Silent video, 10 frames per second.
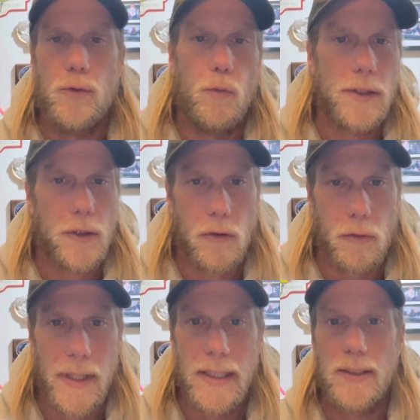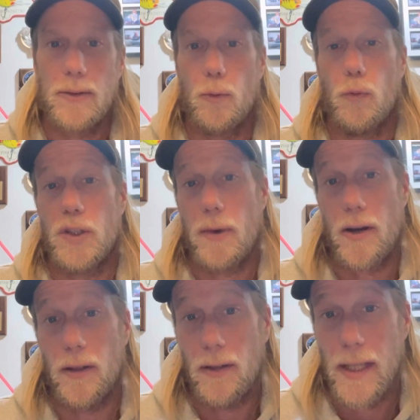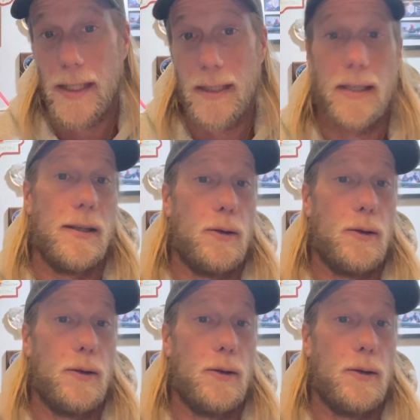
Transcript: which creeks, which part of the lake